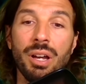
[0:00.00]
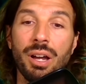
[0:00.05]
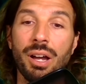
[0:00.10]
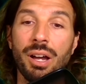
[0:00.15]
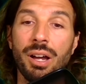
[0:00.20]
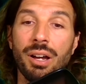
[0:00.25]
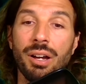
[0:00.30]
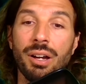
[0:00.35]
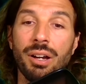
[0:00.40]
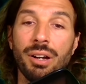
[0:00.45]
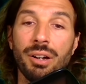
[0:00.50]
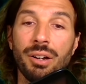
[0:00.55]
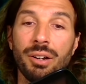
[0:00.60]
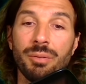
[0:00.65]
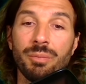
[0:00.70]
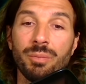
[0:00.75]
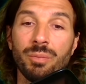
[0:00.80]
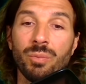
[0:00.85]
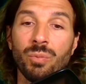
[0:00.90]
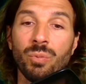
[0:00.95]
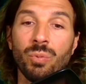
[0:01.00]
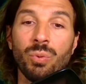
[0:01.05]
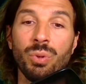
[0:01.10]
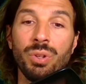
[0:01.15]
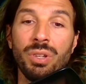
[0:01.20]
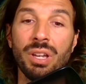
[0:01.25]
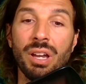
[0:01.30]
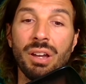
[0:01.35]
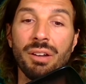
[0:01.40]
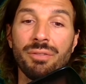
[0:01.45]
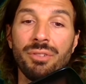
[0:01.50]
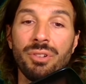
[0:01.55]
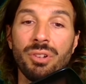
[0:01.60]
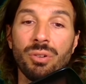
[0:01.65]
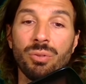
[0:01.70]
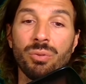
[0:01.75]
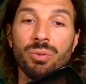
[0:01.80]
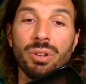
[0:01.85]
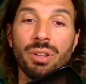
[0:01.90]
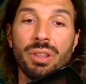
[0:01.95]
Um, we have
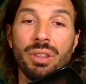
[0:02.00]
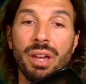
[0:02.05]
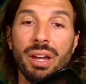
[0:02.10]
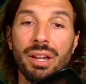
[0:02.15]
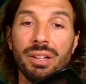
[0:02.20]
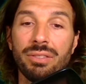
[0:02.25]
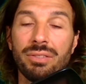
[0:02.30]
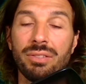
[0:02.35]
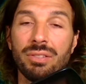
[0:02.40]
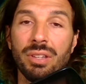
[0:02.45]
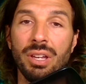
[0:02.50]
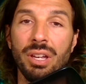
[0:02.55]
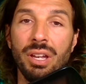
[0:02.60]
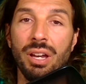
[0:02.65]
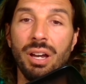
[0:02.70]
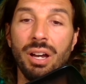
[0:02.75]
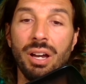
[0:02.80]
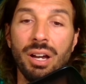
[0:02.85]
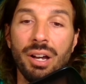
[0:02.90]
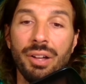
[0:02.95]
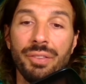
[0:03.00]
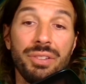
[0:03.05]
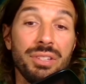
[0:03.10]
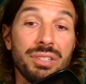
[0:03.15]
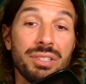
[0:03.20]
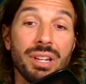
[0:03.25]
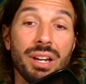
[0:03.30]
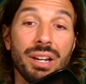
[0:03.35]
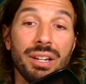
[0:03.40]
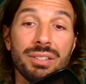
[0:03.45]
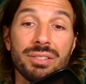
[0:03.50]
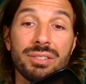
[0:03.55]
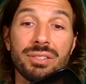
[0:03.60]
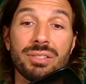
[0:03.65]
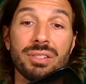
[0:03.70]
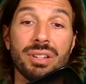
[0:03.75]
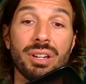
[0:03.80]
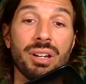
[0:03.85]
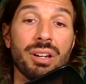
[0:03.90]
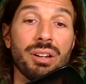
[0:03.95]
known that uh, these
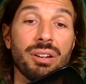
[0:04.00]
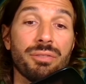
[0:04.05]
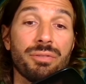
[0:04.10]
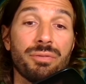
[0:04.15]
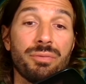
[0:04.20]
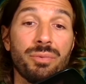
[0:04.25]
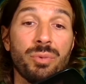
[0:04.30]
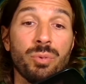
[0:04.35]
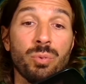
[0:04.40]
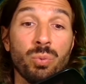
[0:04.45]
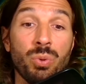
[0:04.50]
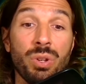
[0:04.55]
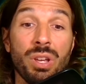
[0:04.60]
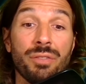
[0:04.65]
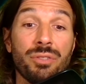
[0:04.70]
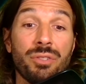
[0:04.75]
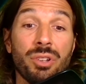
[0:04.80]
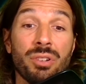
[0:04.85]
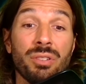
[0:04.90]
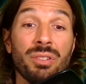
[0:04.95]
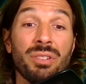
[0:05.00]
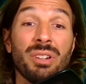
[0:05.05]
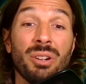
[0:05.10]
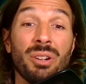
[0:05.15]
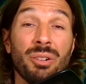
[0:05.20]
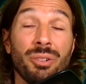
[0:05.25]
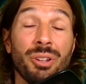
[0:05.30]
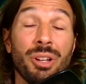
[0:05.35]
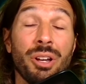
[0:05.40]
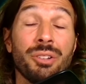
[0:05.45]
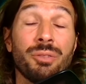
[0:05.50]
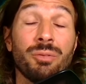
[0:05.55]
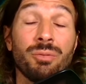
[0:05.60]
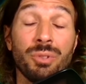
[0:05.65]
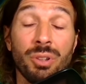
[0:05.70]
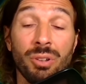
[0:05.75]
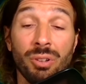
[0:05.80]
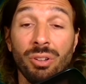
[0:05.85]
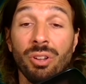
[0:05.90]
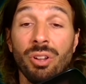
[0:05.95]
guys have we have done a,
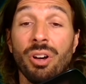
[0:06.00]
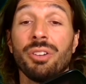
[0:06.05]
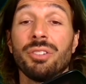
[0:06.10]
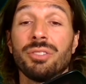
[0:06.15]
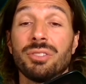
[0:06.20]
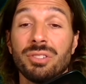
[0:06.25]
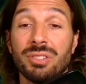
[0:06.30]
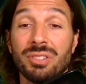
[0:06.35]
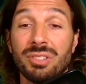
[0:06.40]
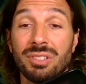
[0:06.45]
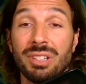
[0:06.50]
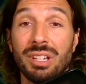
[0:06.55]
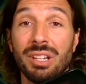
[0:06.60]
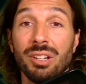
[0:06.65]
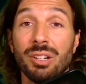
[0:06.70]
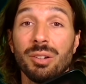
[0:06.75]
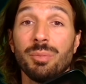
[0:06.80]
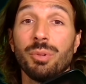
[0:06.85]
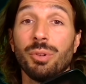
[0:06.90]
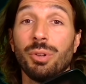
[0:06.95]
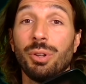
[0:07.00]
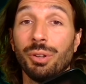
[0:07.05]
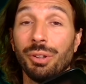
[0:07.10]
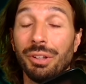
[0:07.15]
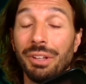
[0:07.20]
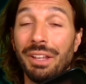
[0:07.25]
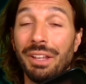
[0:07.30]
a lot of sustainable,